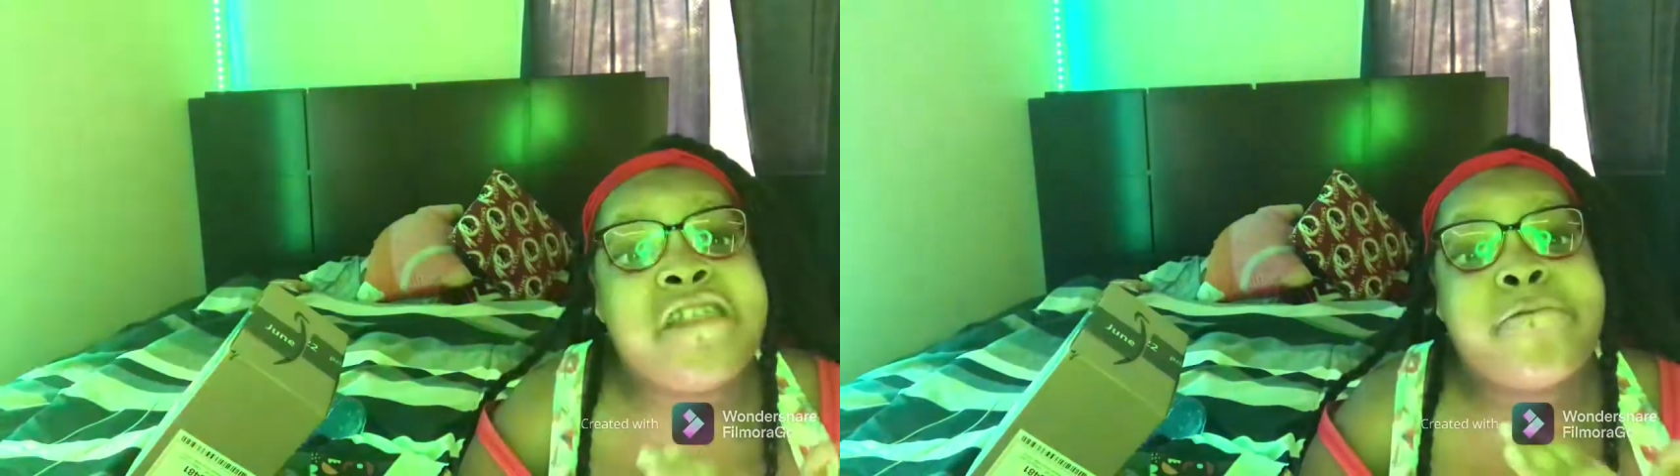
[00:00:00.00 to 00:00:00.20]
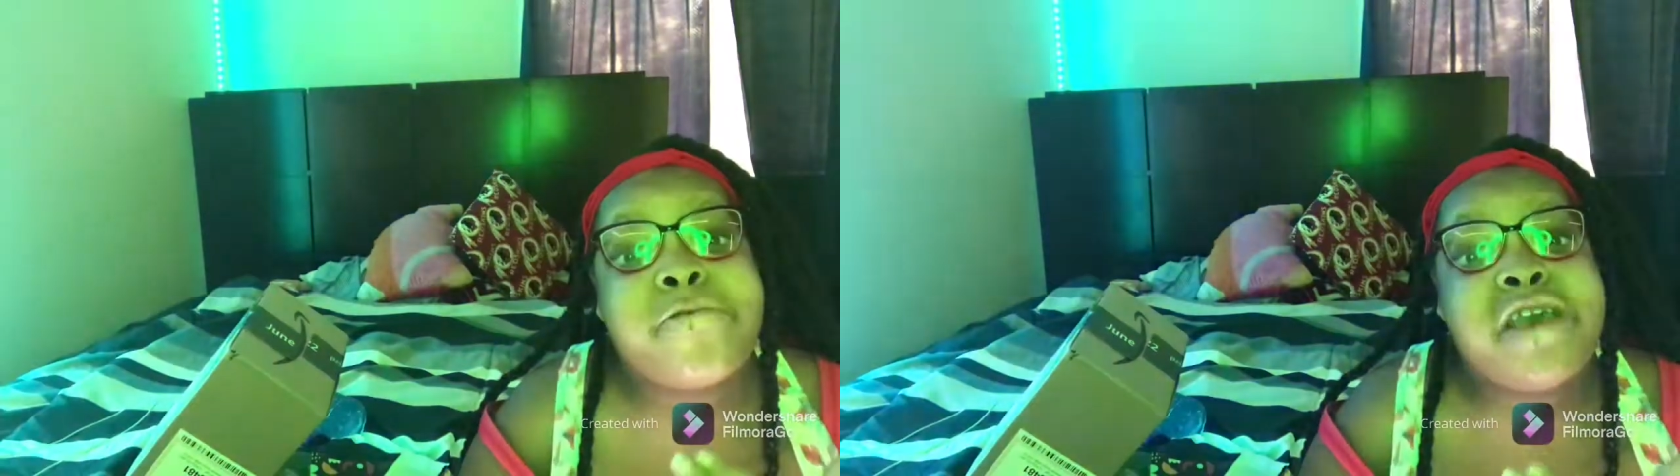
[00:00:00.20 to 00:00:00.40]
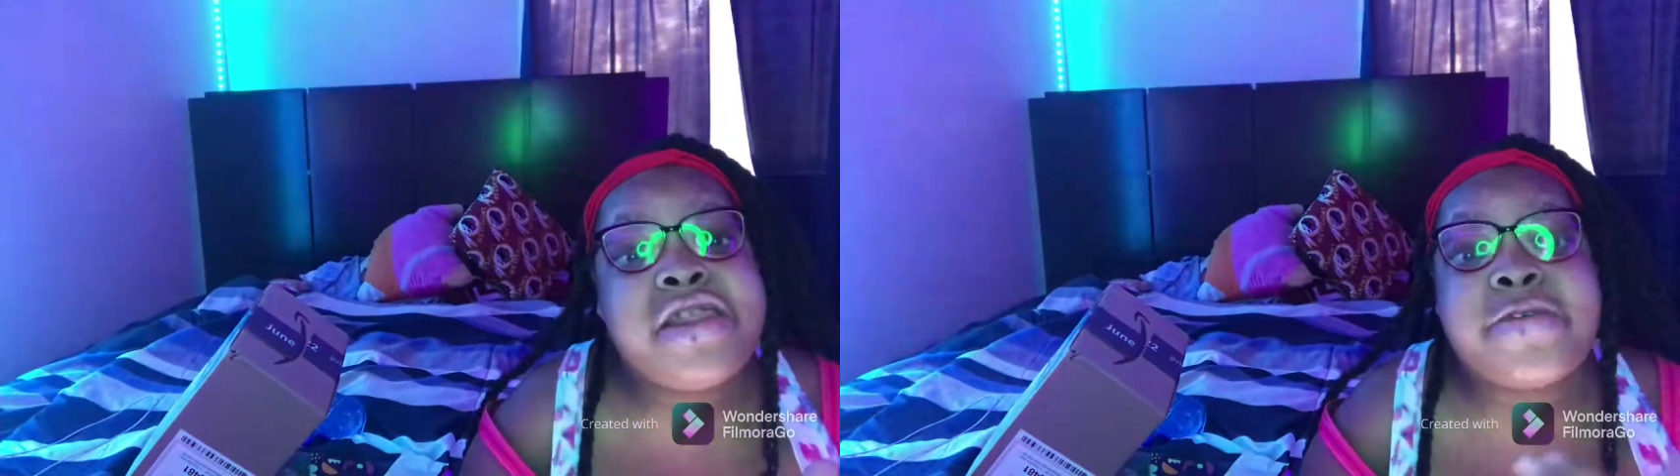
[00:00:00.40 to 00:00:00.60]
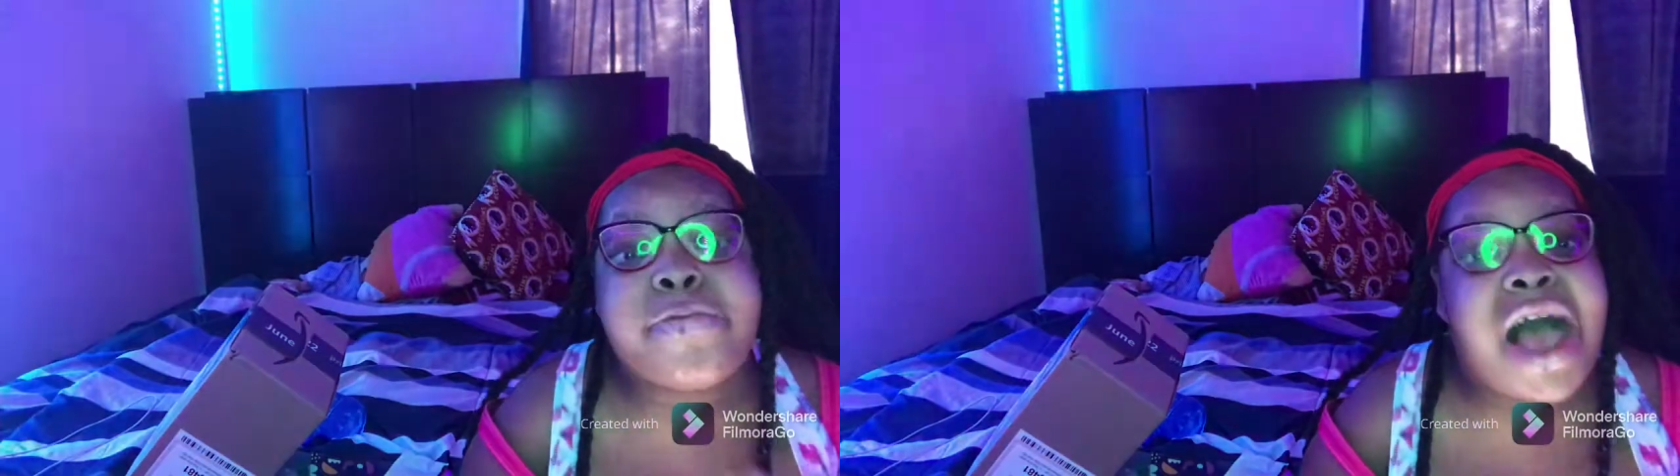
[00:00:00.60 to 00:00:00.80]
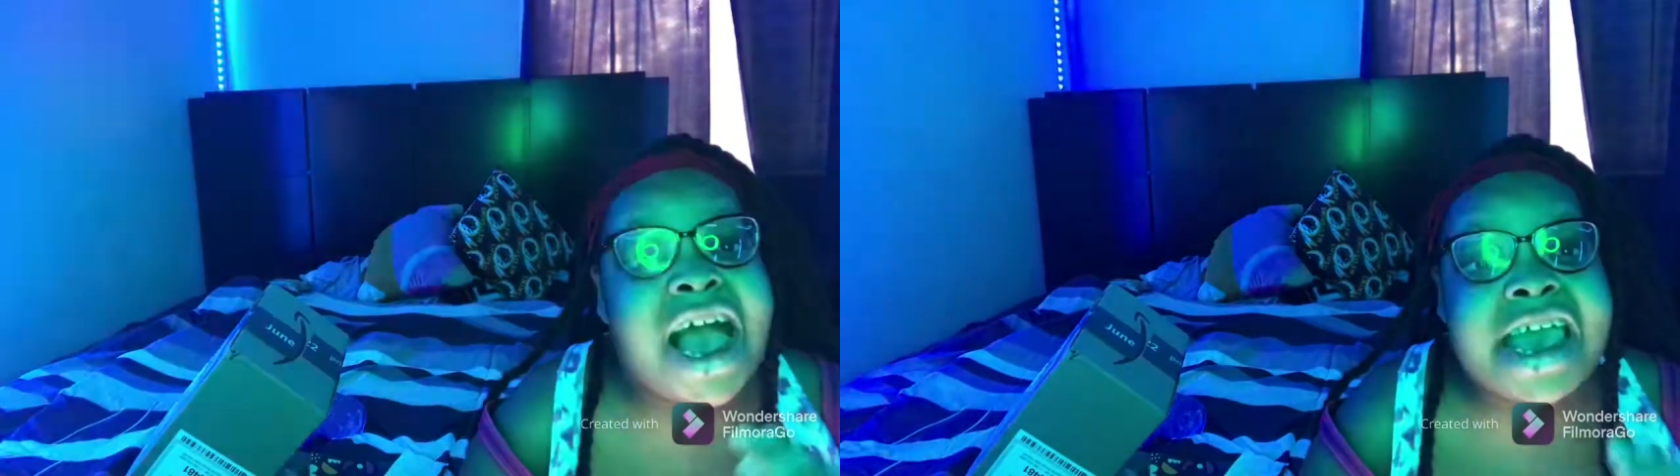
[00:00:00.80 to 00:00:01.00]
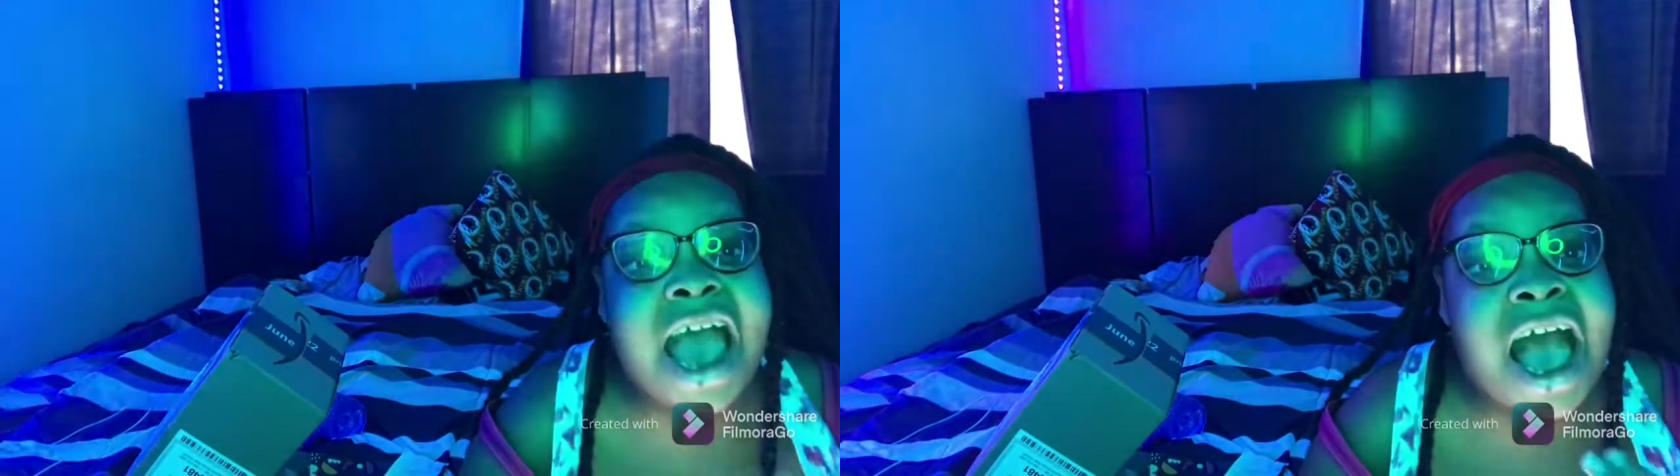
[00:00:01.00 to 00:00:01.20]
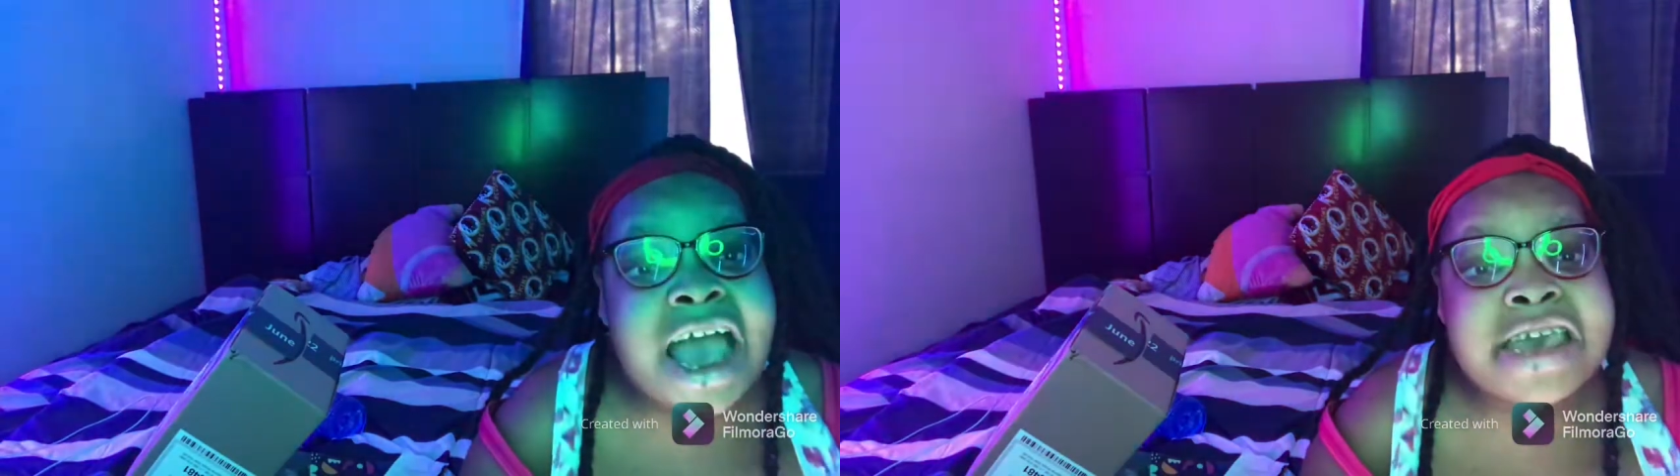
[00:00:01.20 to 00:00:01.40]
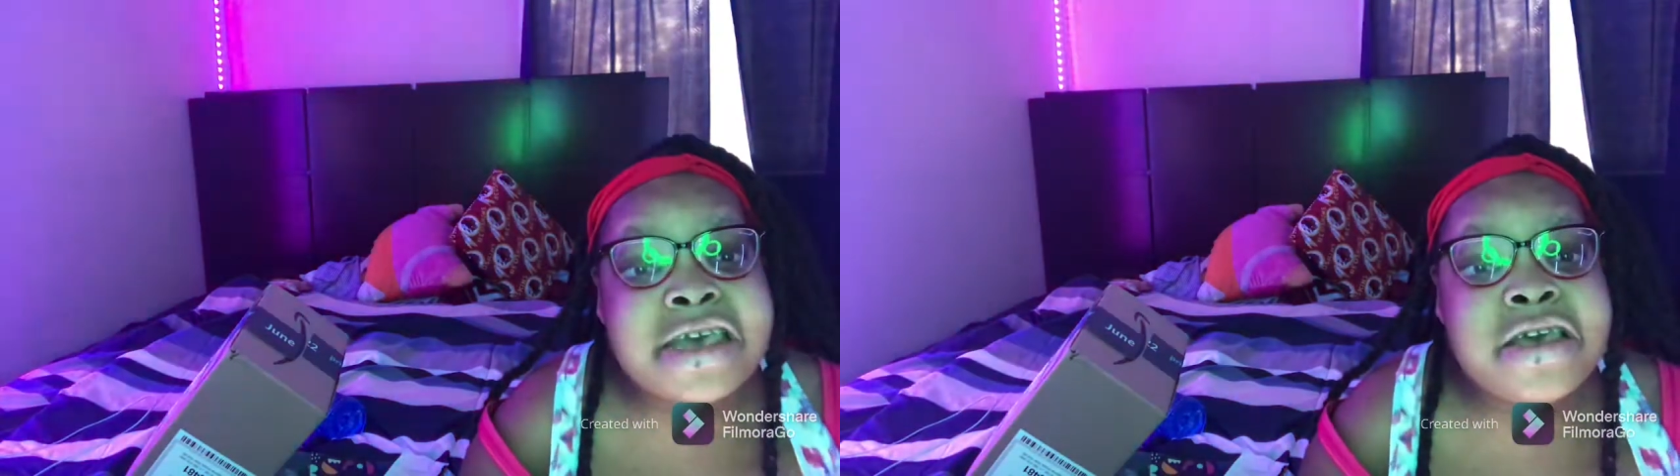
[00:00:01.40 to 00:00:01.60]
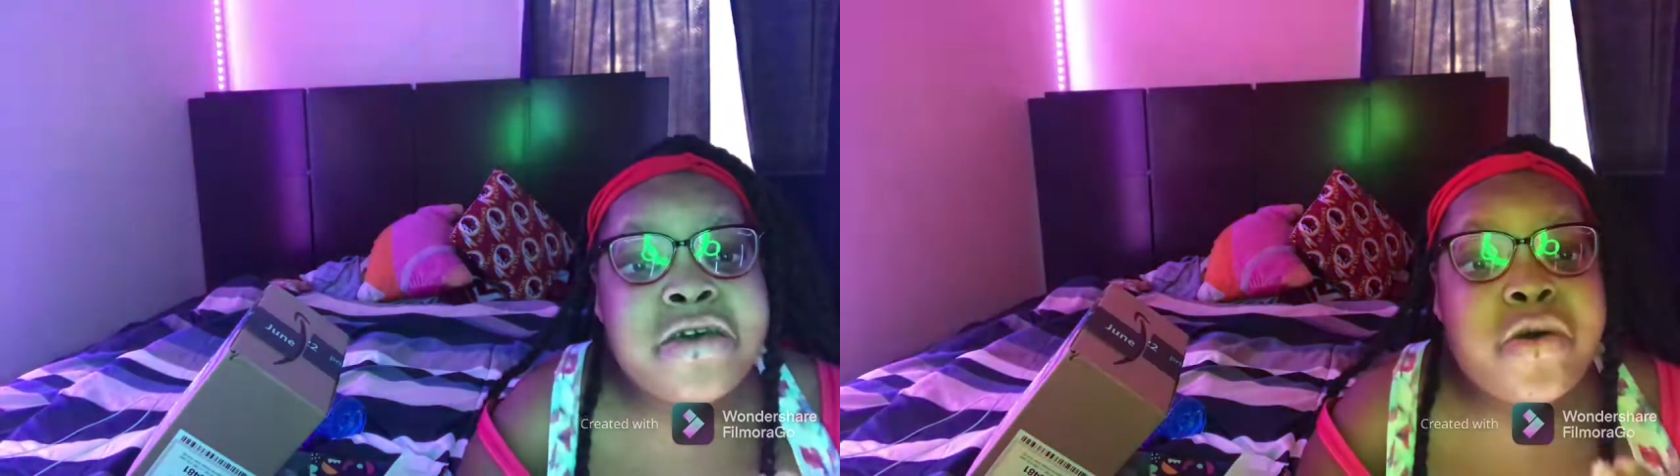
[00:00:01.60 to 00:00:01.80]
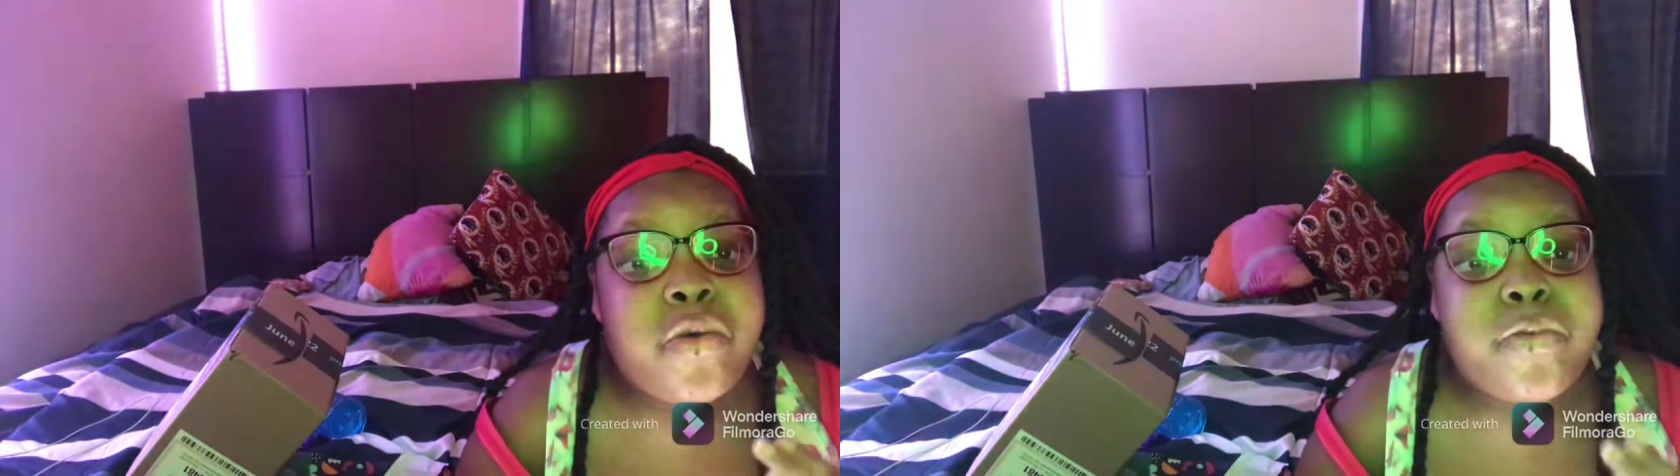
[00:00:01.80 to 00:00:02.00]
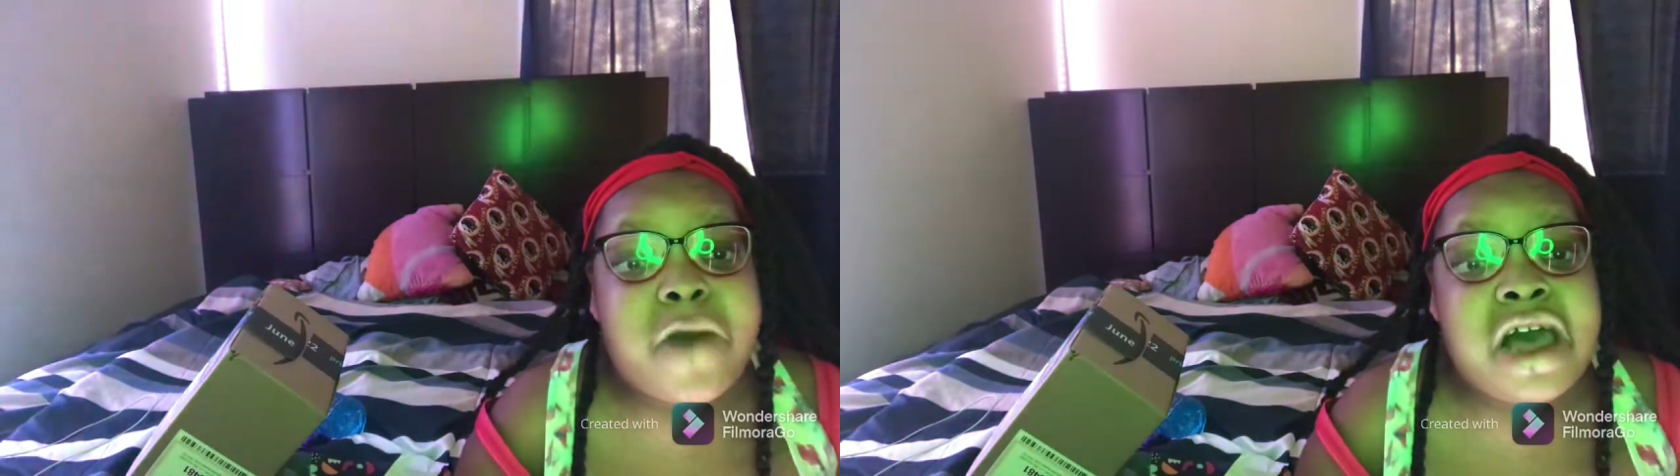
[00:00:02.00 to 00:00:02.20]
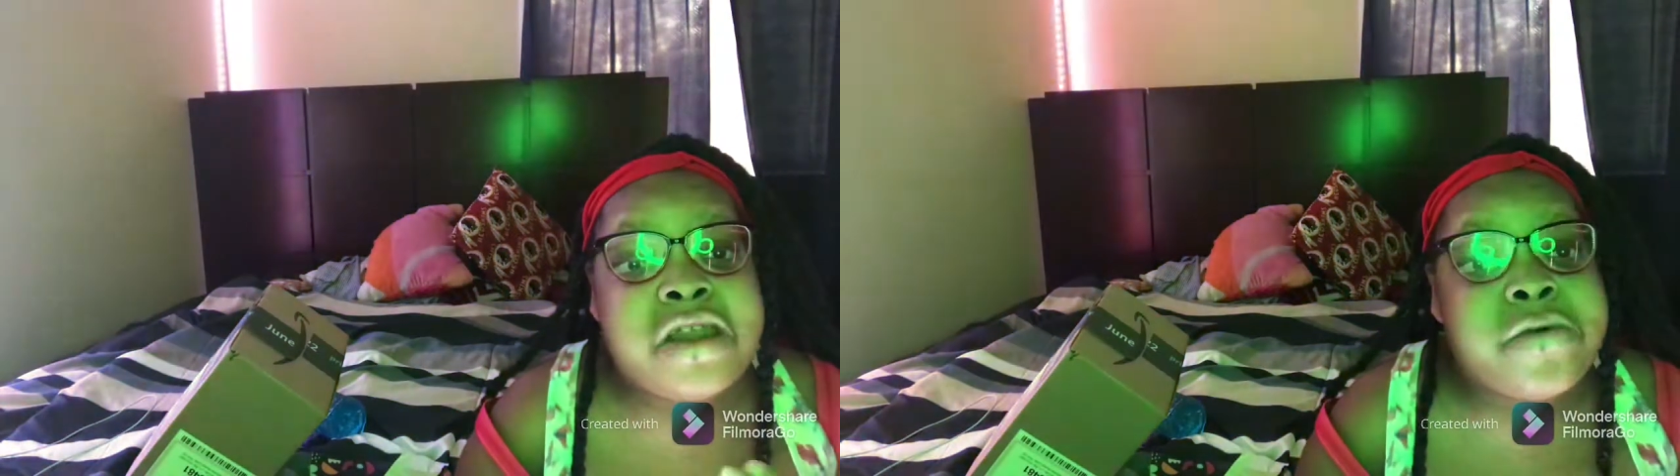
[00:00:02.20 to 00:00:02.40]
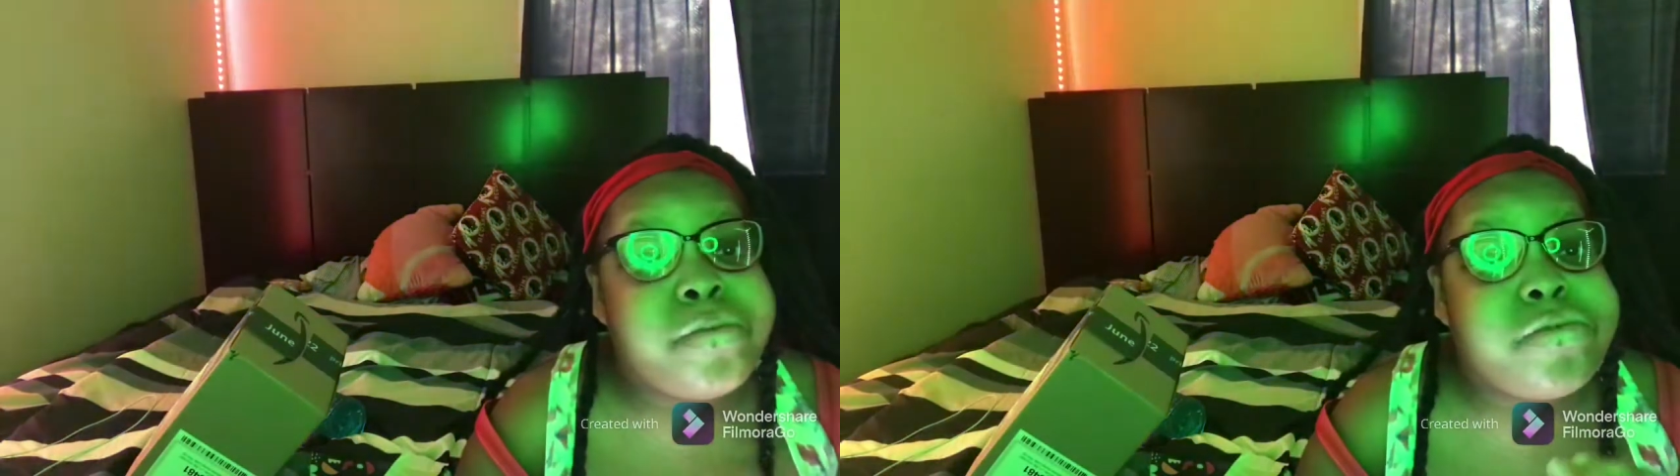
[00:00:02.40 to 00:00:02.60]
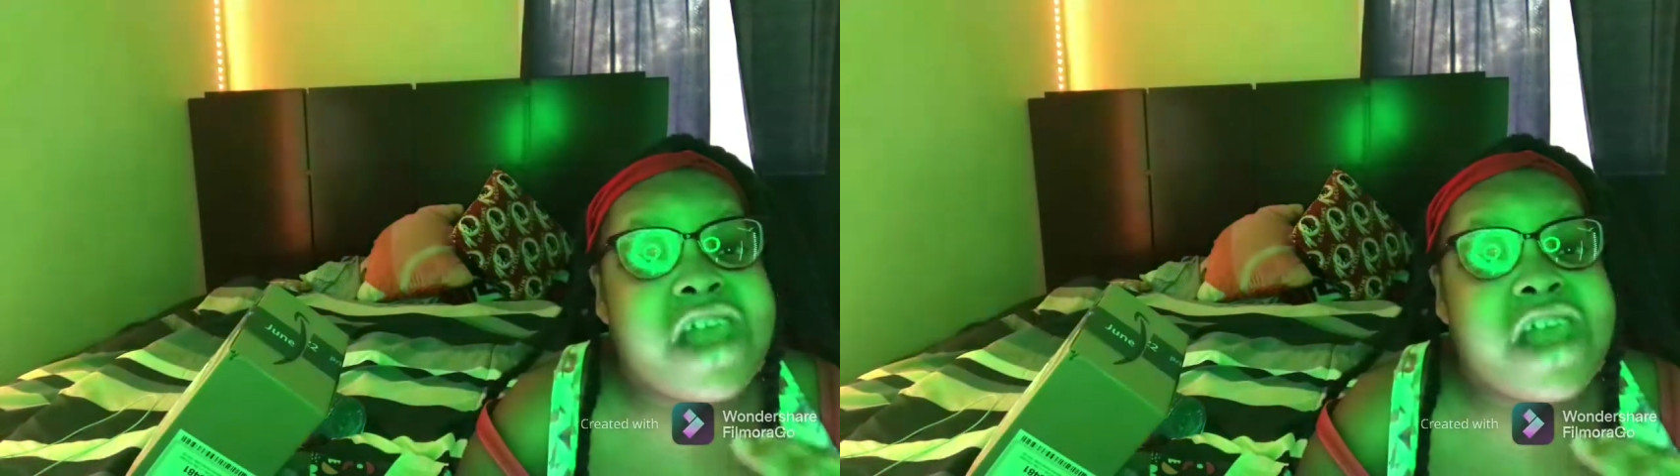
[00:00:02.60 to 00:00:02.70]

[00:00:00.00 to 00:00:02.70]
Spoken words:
the reason why I want to,